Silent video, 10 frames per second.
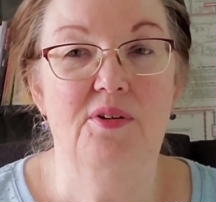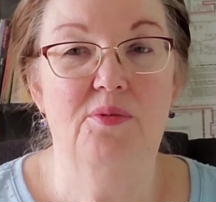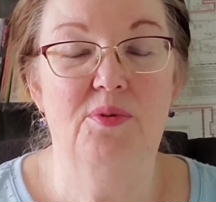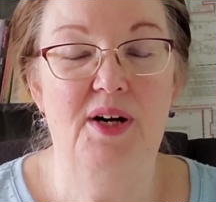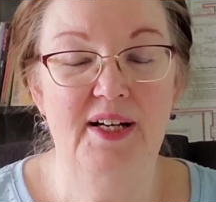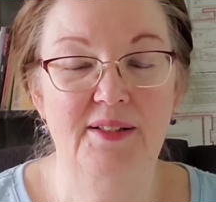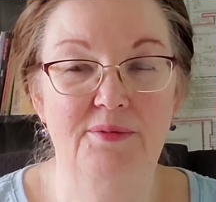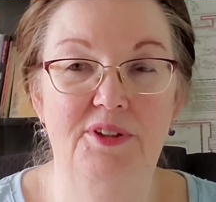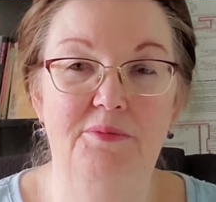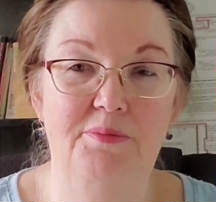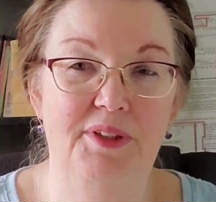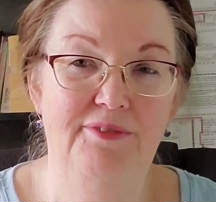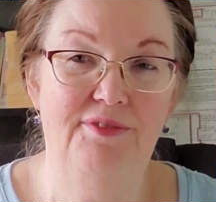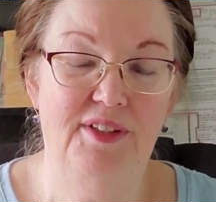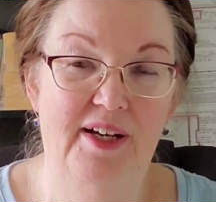Why would it be
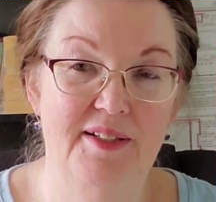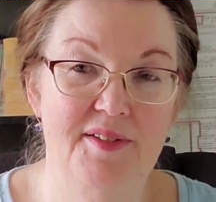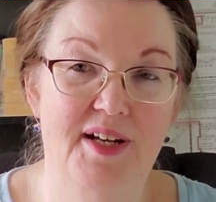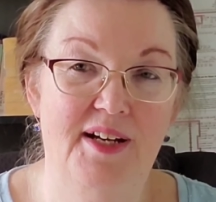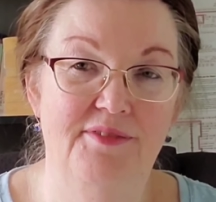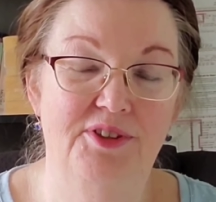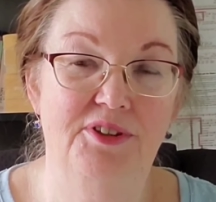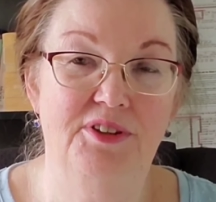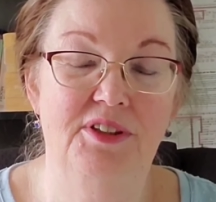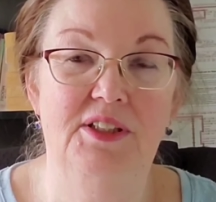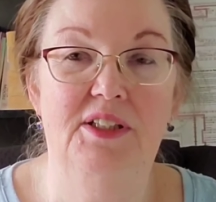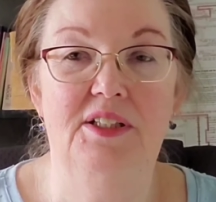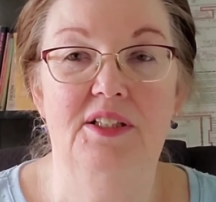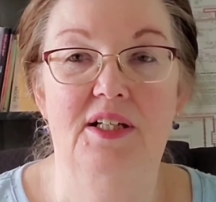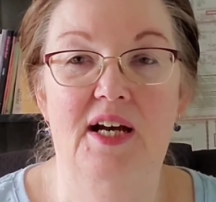flies after
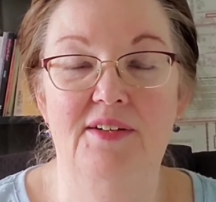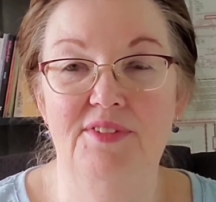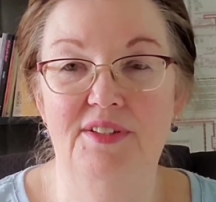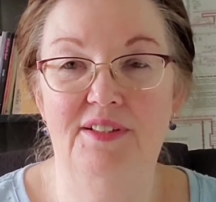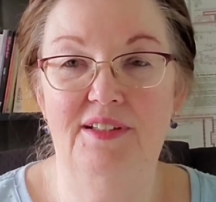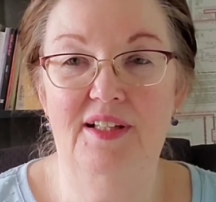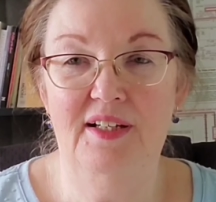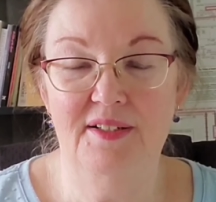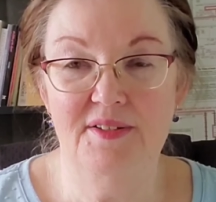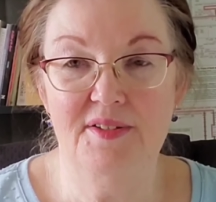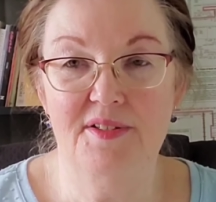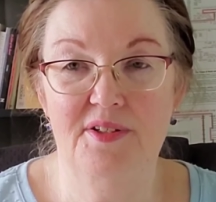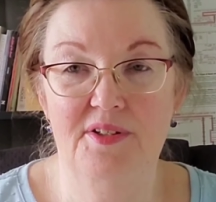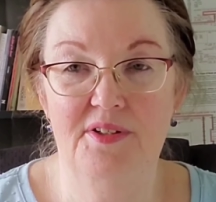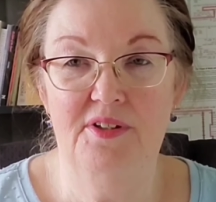having the lice
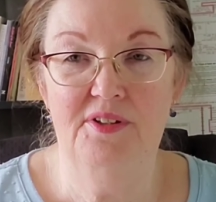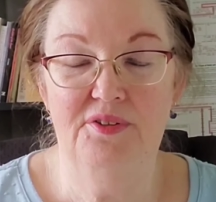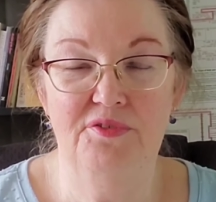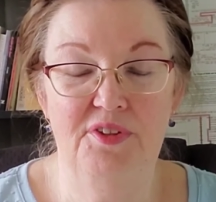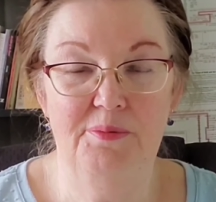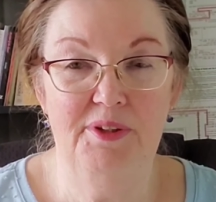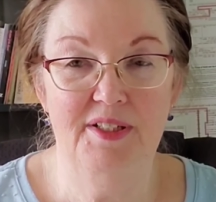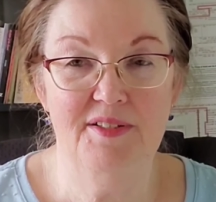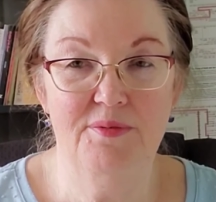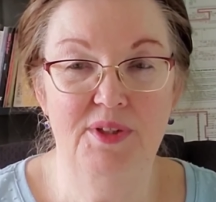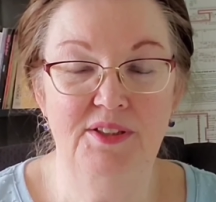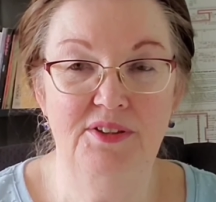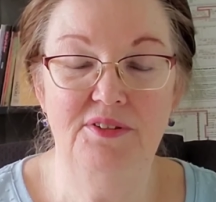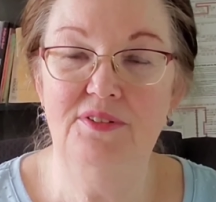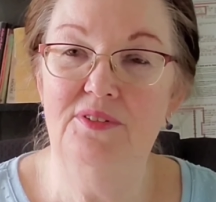all over the place? What
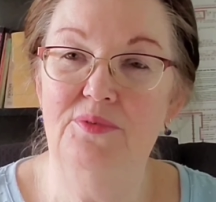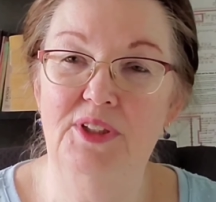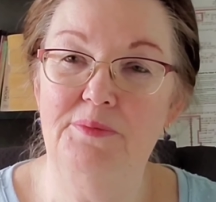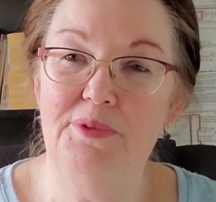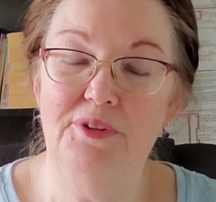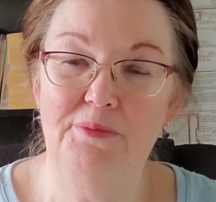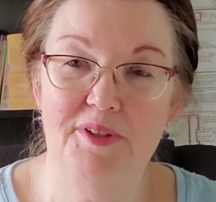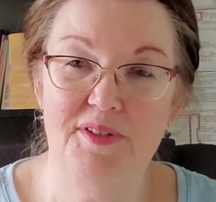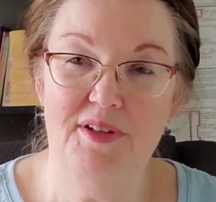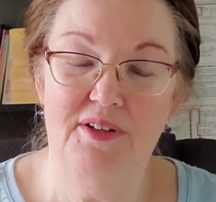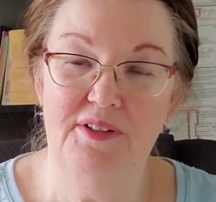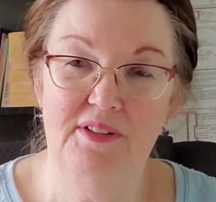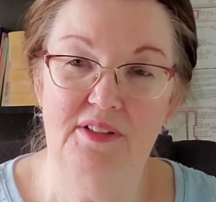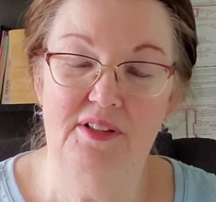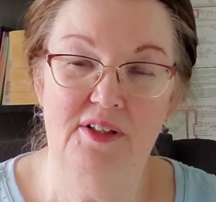do what purpose
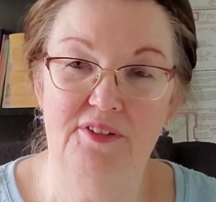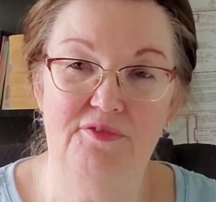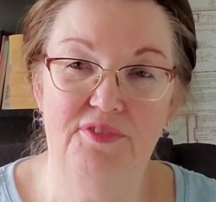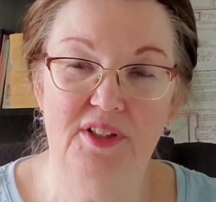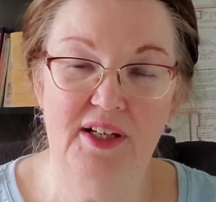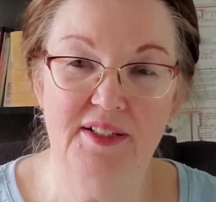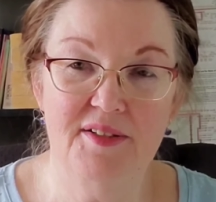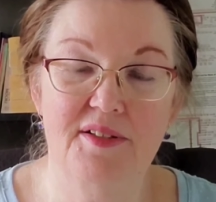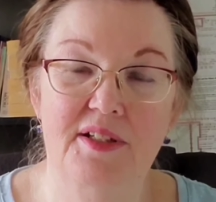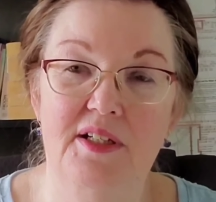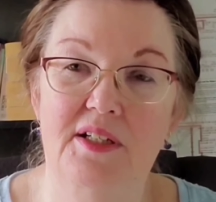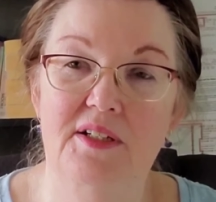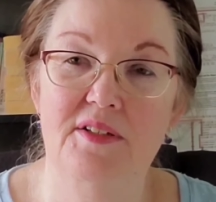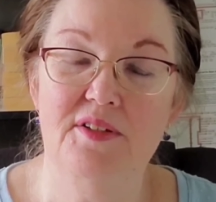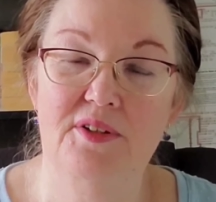are the flies.
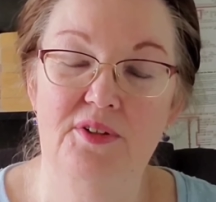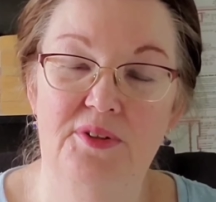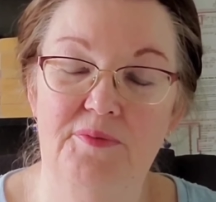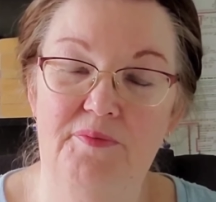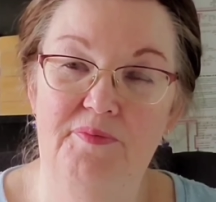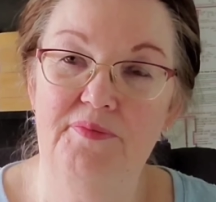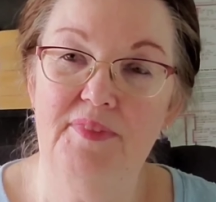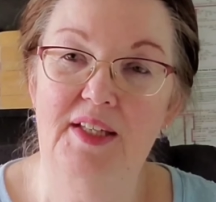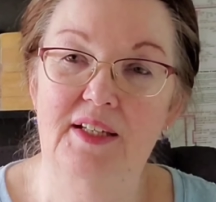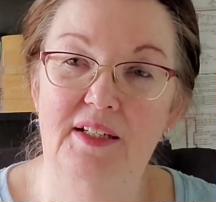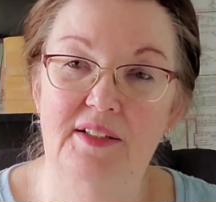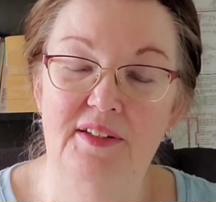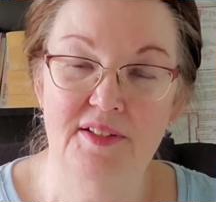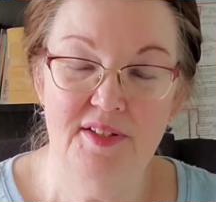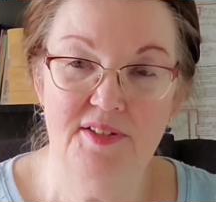So
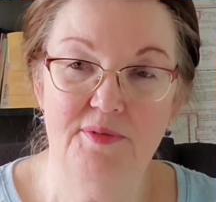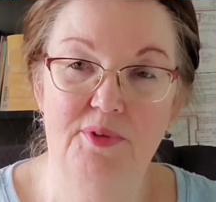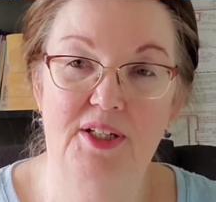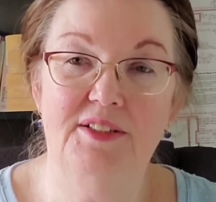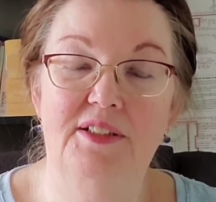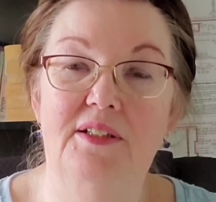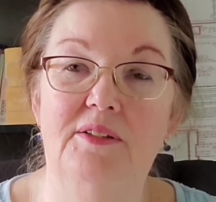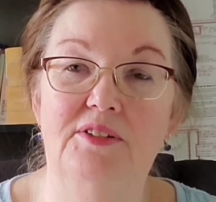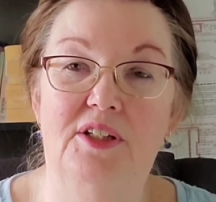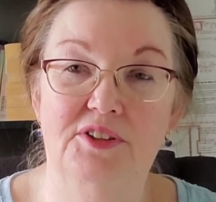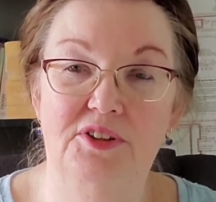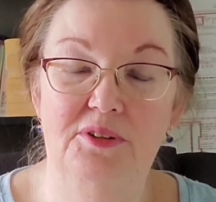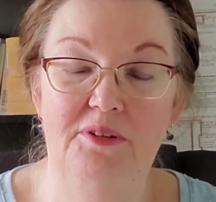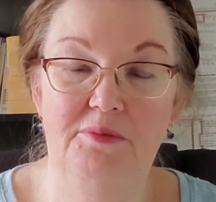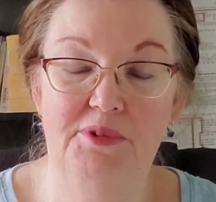this is what
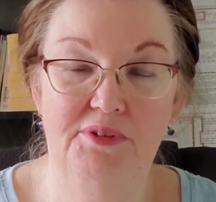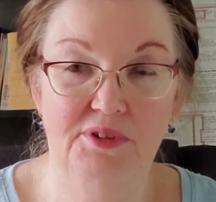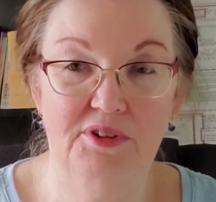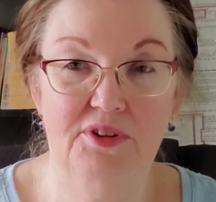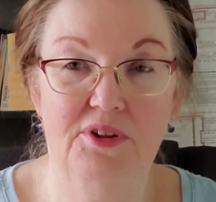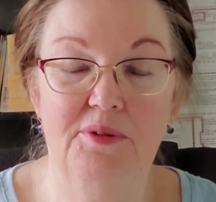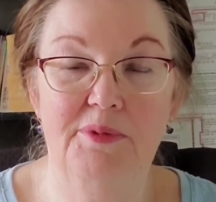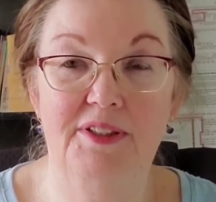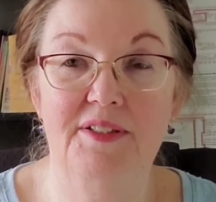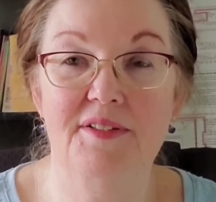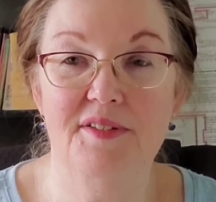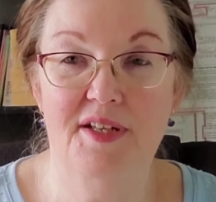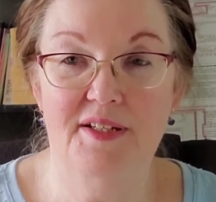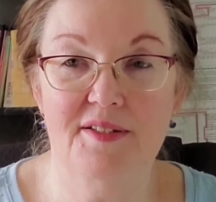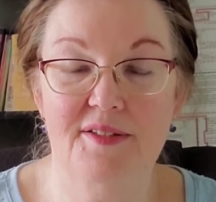Dr. Baruch Korman
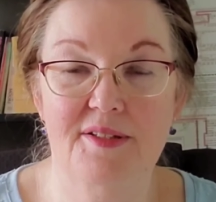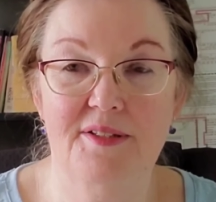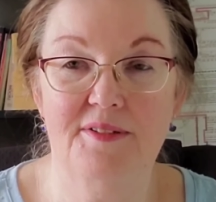says.